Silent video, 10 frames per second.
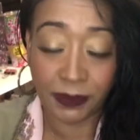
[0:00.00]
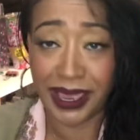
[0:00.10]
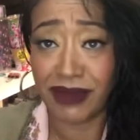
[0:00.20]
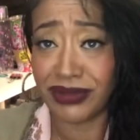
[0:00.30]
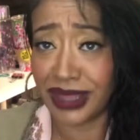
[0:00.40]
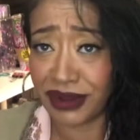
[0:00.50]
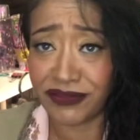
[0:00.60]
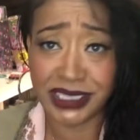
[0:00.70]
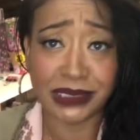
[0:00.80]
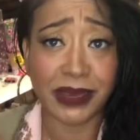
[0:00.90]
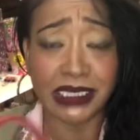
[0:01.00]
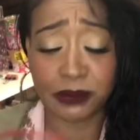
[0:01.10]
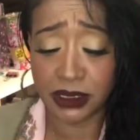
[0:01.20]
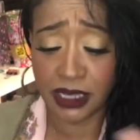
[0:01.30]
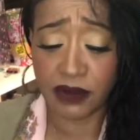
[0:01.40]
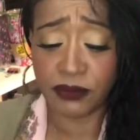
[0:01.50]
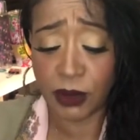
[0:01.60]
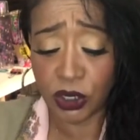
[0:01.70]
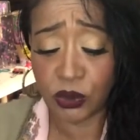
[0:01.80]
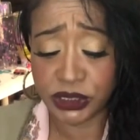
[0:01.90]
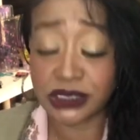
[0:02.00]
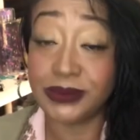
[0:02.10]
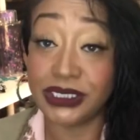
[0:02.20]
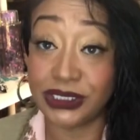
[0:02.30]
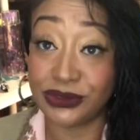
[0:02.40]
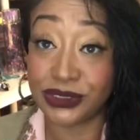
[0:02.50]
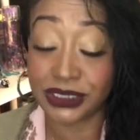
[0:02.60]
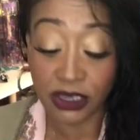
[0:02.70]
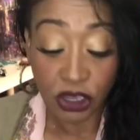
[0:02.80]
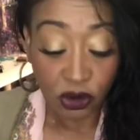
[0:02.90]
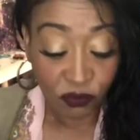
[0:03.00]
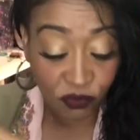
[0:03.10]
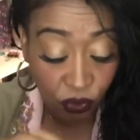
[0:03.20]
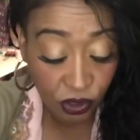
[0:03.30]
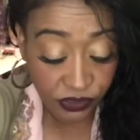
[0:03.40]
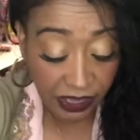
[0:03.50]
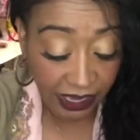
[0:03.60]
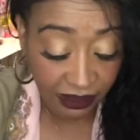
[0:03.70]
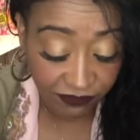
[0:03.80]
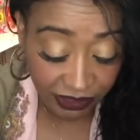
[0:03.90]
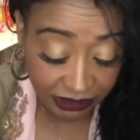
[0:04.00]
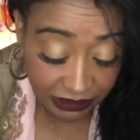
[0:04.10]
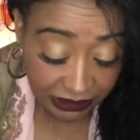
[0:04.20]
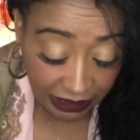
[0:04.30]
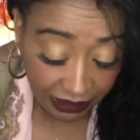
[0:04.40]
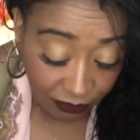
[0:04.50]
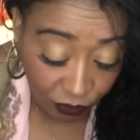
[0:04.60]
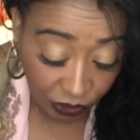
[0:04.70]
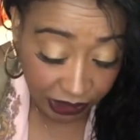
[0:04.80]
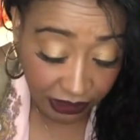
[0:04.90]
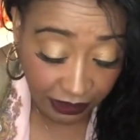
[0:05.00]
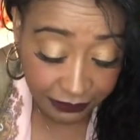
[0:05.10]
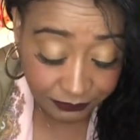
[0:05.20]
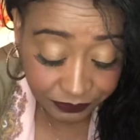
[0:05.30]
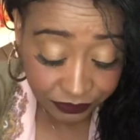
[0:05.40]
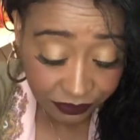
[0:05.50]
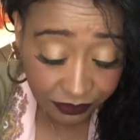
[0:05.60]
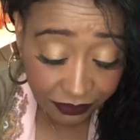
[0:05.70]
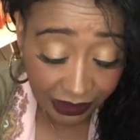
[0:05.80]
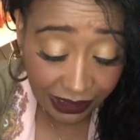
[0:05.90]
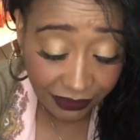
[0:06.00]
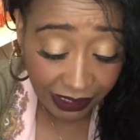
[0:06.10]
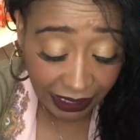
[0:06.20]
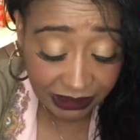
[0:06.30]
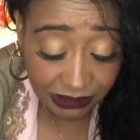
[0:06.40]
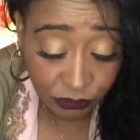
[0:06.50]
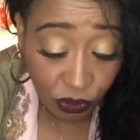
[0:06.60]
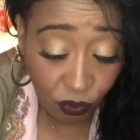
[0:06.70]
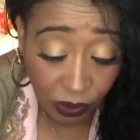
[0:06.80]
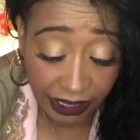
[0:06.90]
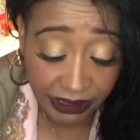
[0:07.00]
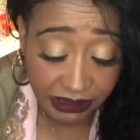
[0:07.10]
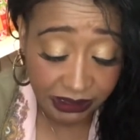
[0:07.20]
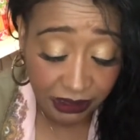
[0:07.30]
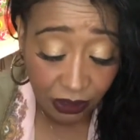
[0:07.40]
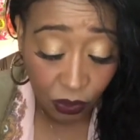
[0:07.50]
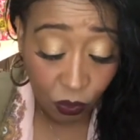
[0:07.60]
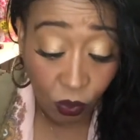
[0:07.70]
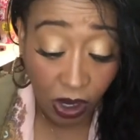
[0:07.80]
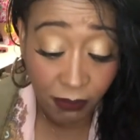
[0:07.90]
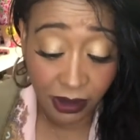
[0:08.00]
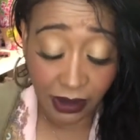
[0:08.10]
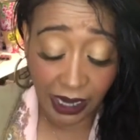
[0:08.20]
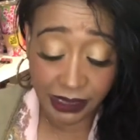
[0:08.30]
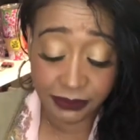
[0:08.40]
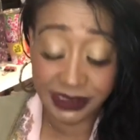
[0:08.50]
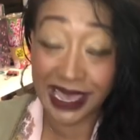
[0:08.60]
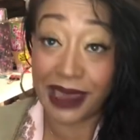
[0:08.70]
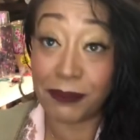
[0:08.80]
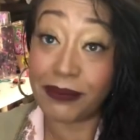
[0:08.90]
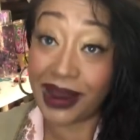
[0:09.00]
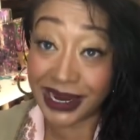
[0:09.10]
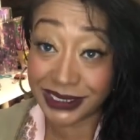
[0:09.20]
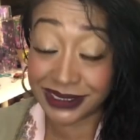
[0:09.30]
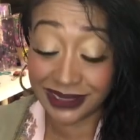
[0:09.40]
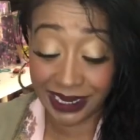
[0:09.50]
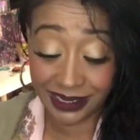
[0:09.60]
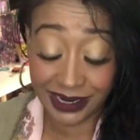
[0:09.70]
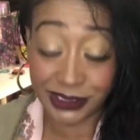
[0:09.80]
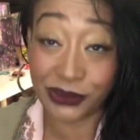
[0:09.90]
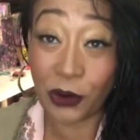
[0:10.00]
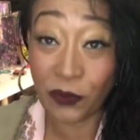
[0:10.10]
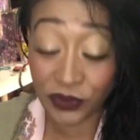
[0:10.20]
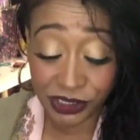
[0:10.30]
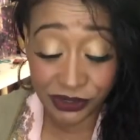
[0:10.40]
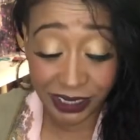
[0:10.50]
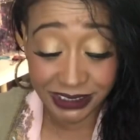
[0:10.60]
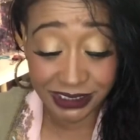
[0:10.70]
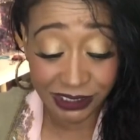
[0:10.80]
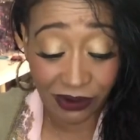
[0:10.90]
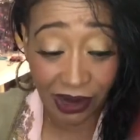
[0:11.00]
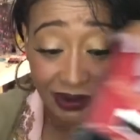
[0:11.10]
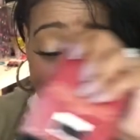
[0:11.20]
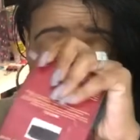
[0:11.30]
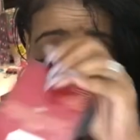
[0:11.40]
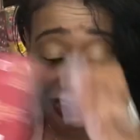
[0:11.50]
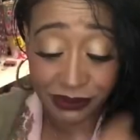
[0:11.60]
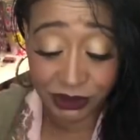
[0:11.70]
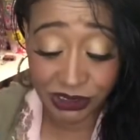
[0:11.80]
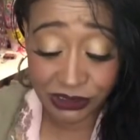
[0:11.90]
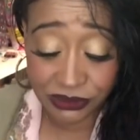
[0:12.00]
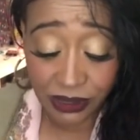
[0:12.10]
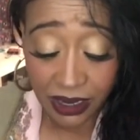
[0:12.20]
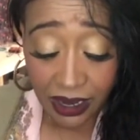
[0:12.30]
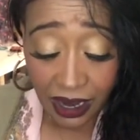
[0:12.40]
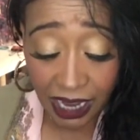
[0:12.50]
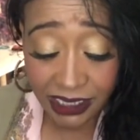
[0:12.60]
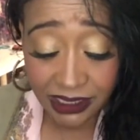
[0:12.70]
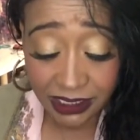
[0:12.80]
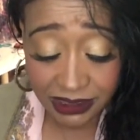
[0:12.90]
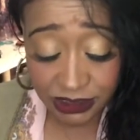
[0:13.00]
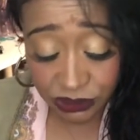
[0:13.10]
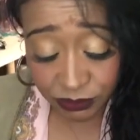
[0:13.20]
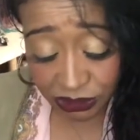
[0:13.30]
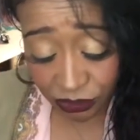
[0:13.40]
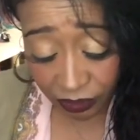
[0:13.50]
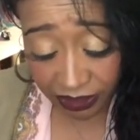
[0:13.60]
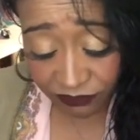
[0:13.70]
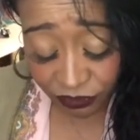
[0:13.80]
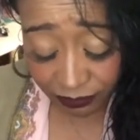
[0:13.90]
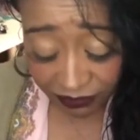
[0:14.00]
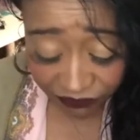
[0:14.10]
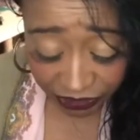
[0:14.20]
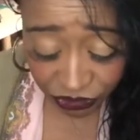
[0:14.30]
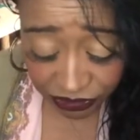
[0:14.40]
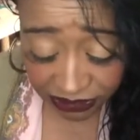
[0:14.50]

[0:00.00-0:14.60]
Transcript: I have a lot of face masks, but a lot of them are going to be used for that event that I am working on. Now they have some great Walmart items at my ninety-nine, so hopefully you guys can go out and catch them too. I thought this would be great for my veterans